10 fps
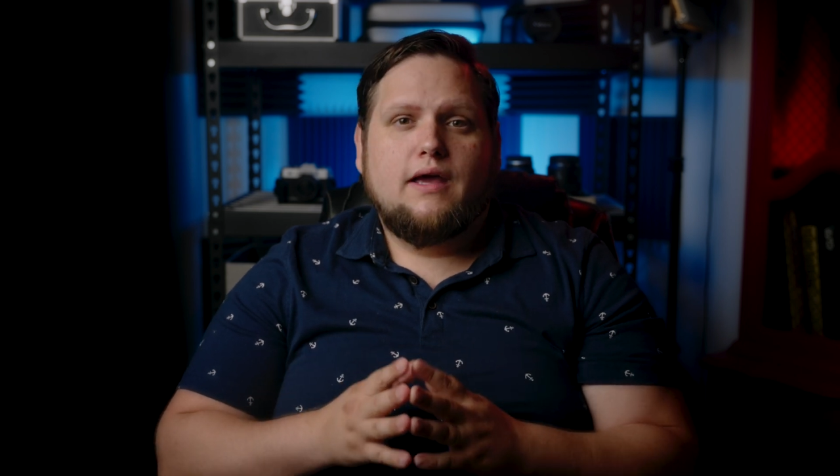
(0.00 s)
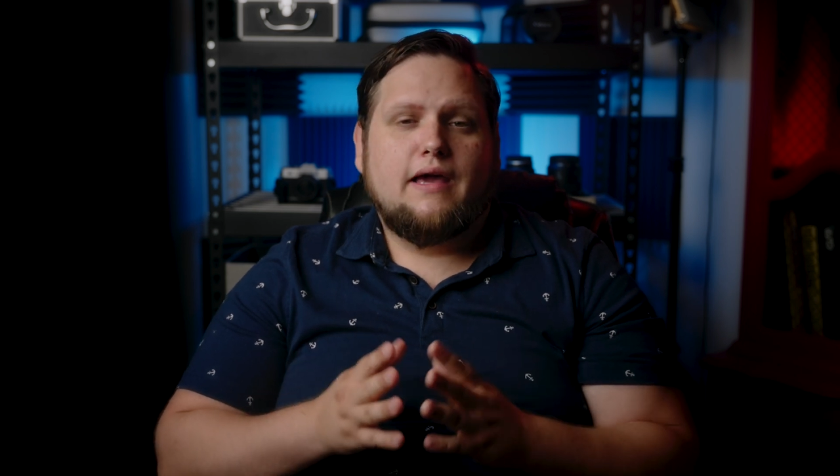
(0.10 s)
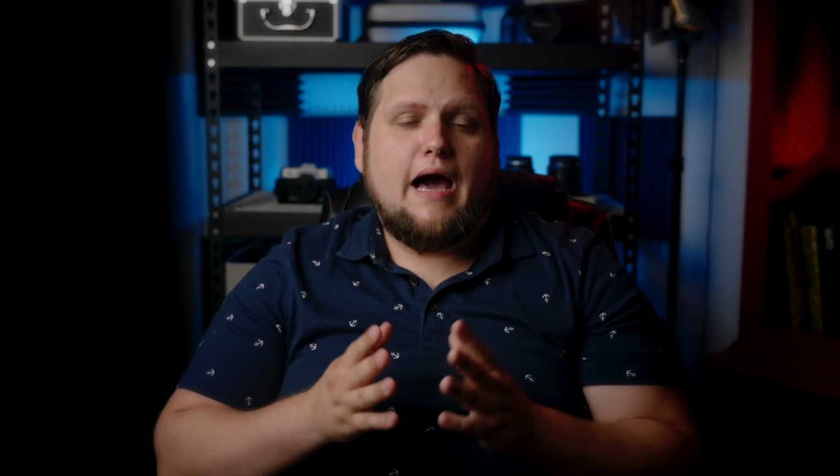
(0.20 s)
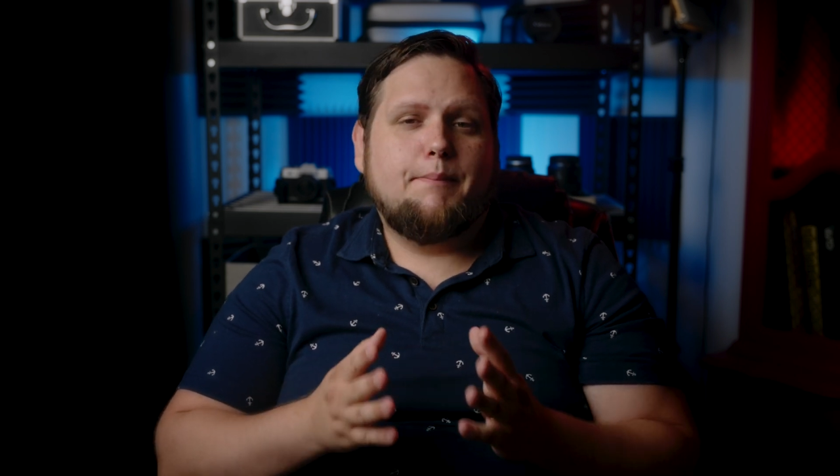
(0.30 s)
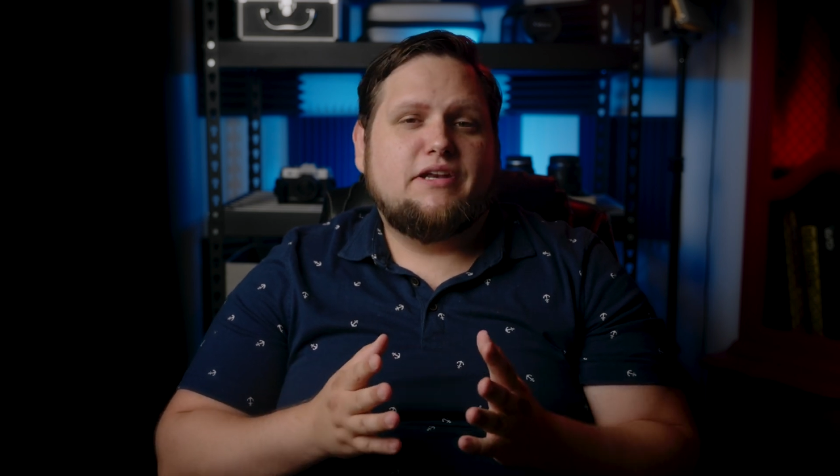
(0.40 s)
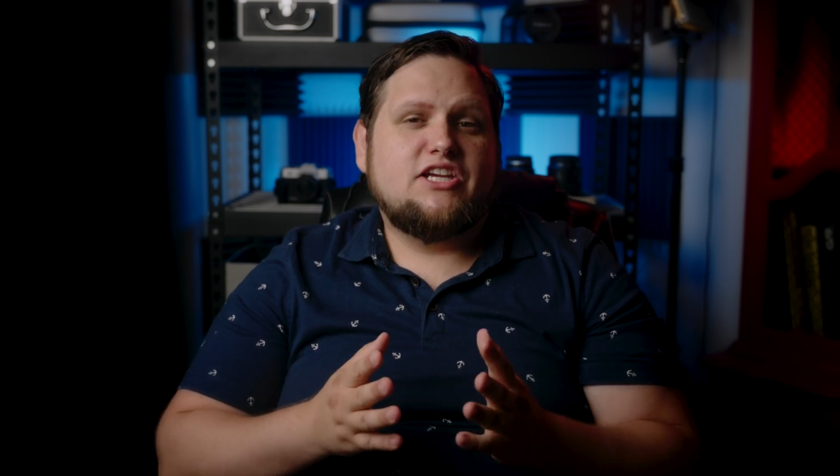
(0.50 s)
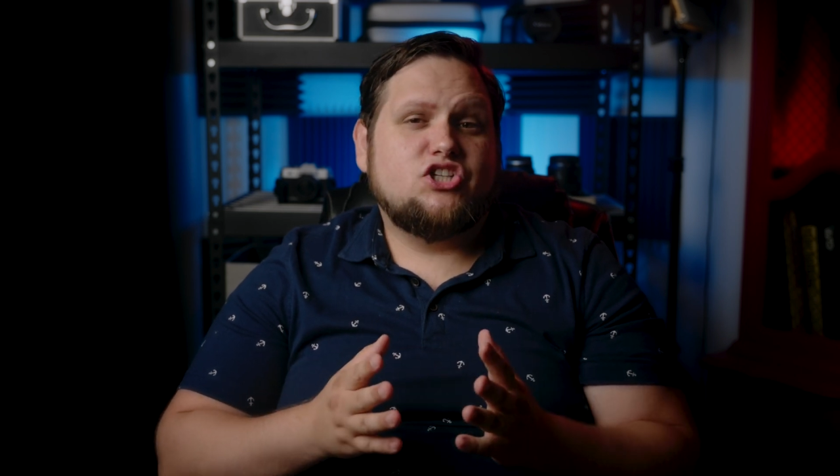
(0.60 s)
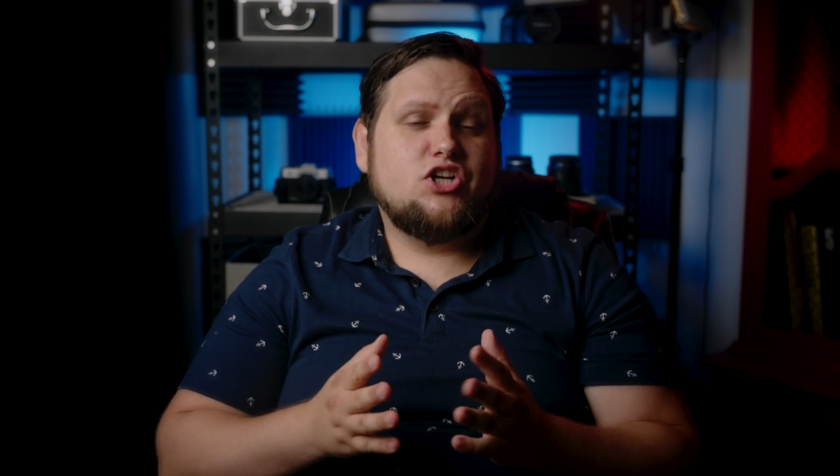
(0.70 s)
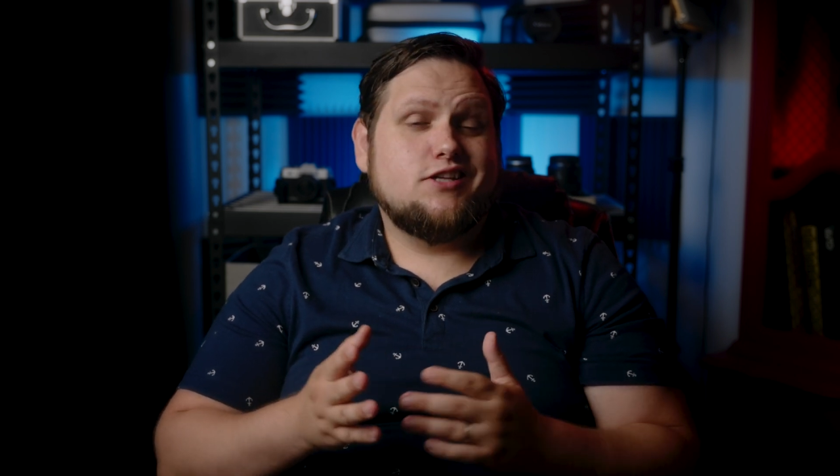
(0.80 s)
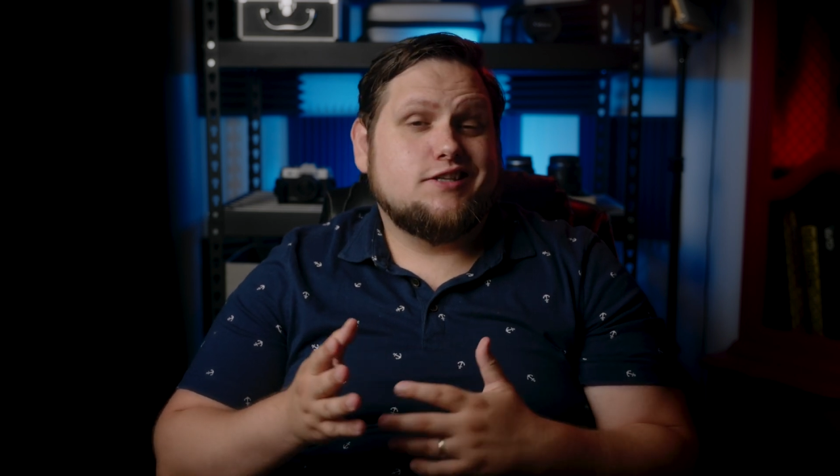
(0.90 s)

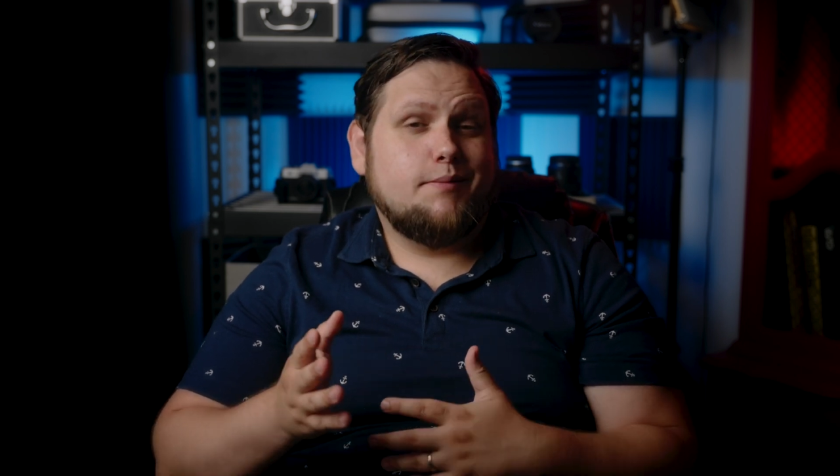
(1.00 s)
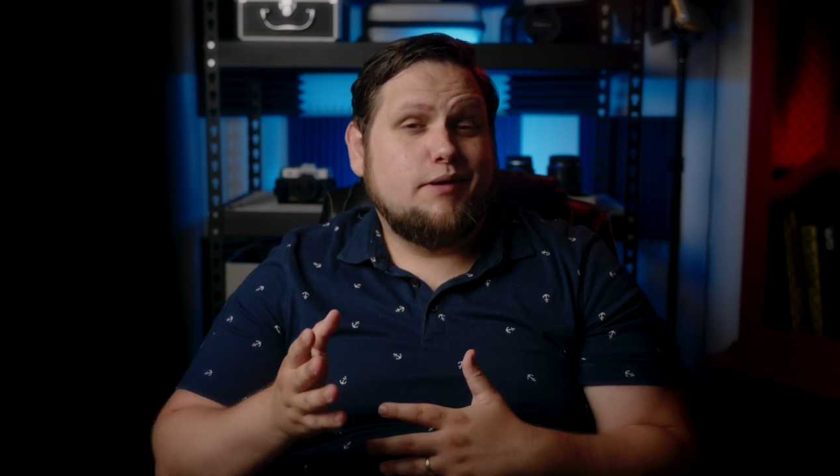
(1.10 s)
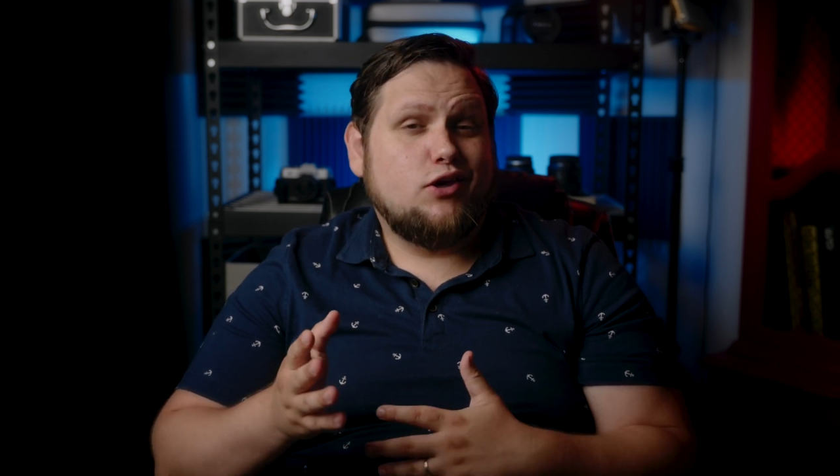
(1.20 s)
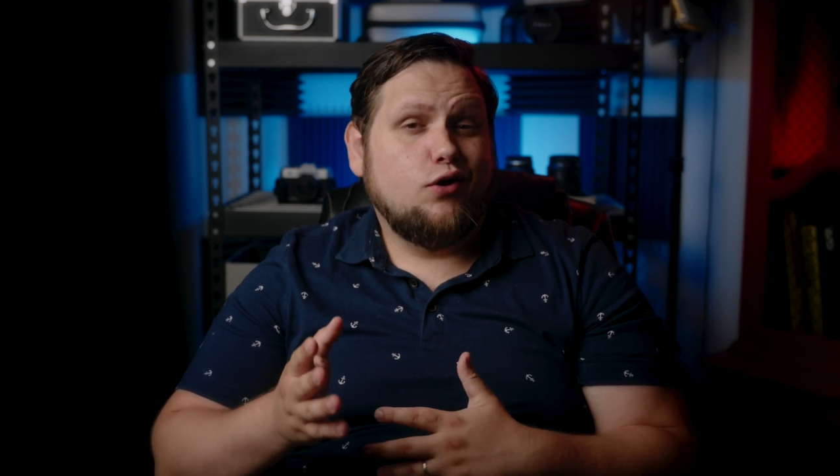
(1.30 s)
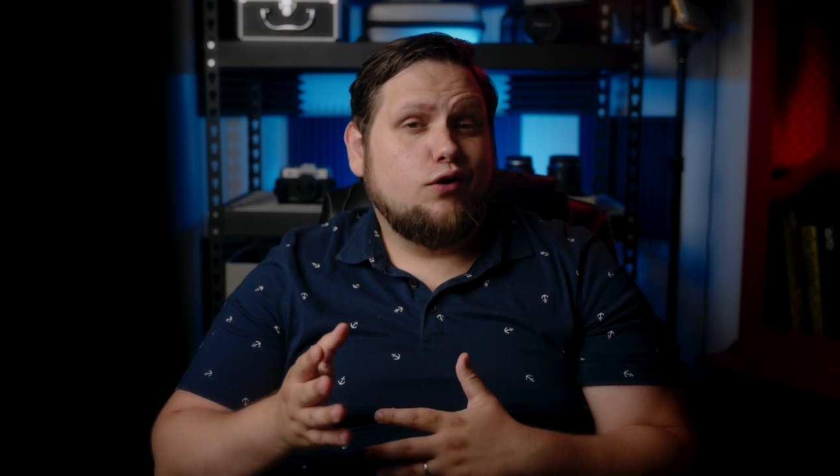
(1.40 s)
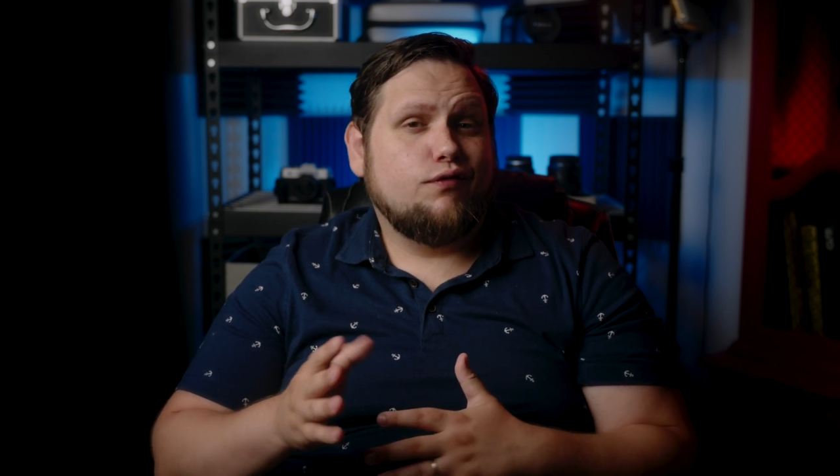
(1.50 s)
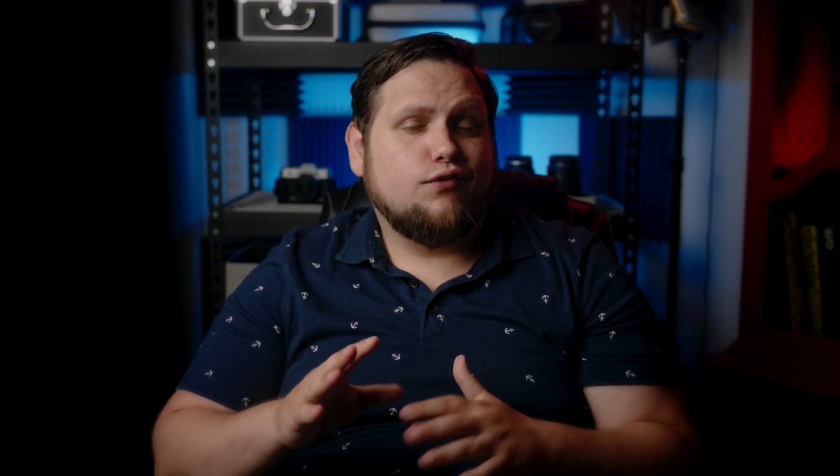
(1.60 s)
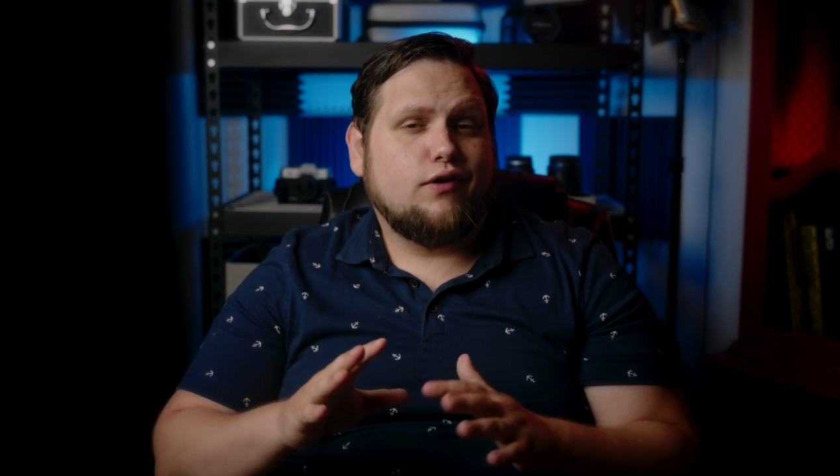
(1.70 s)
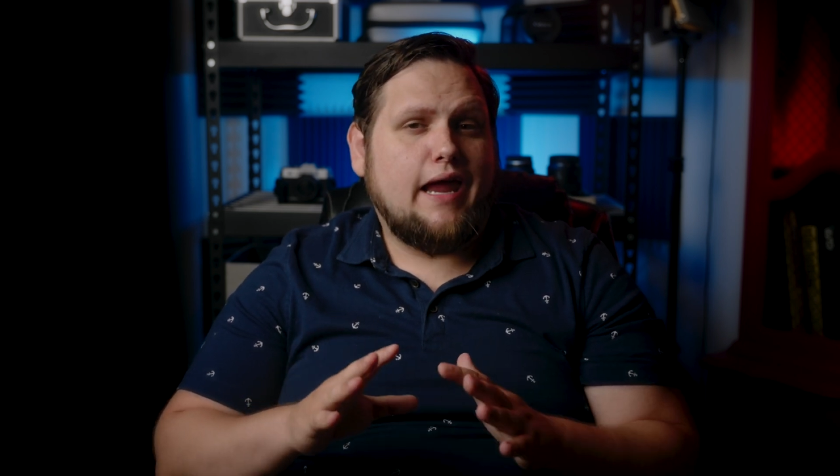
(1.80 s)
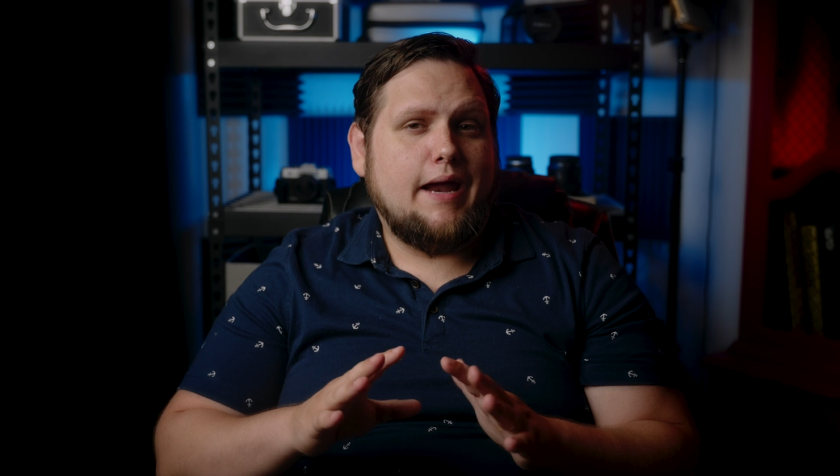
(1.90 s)
Competition is gonna be good
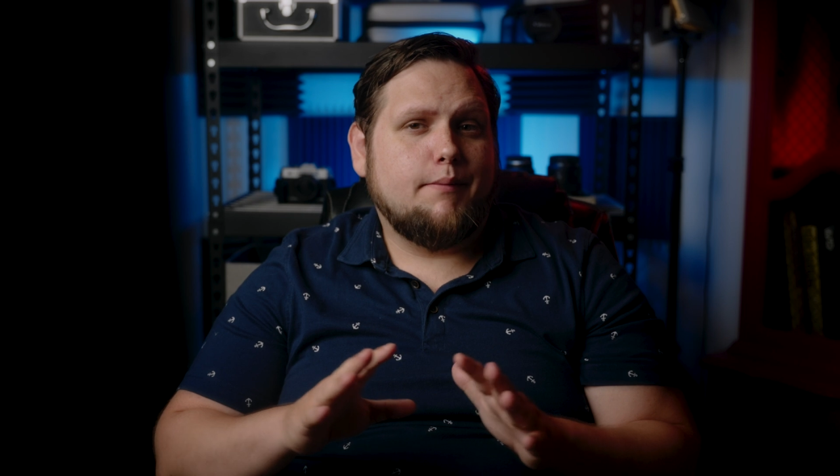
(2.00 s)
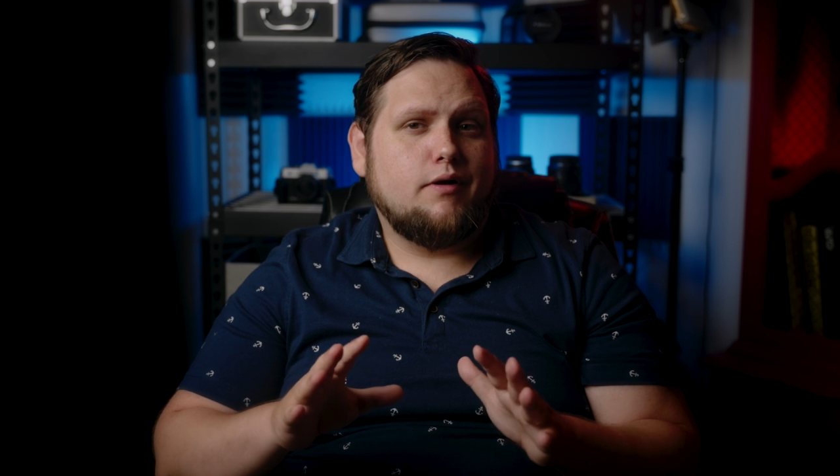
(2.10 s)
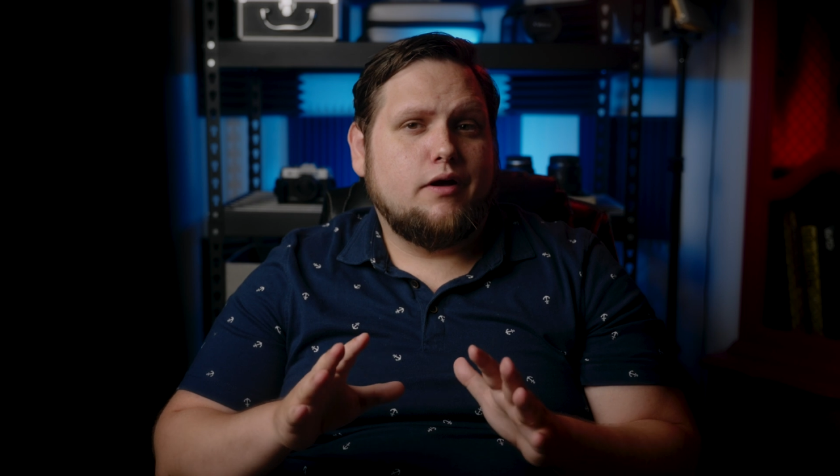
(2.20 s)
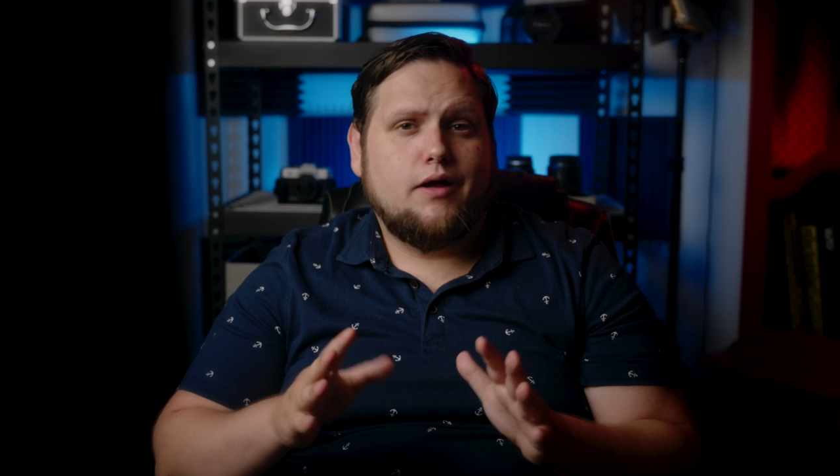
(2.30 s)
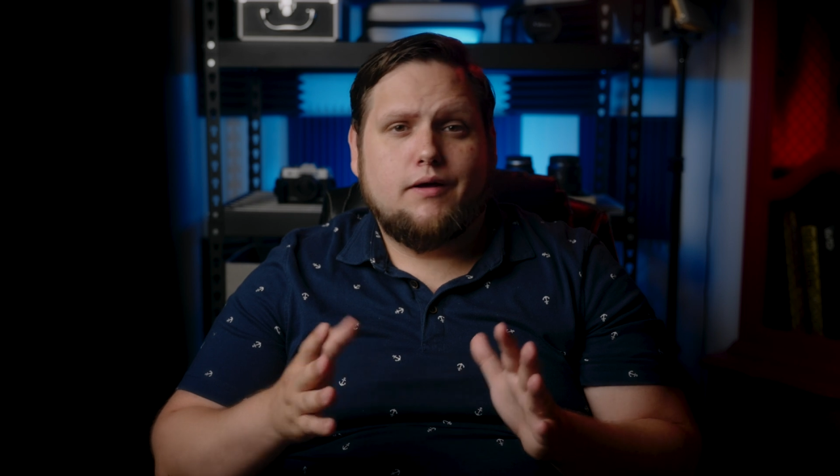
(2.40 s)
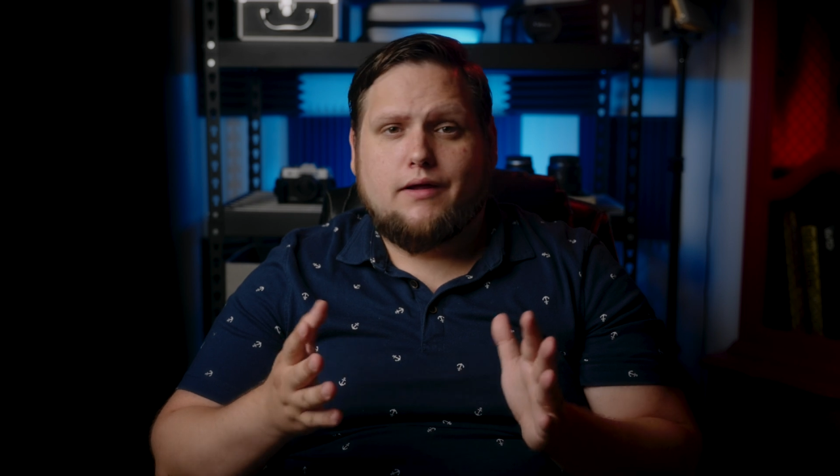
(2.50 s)
for camera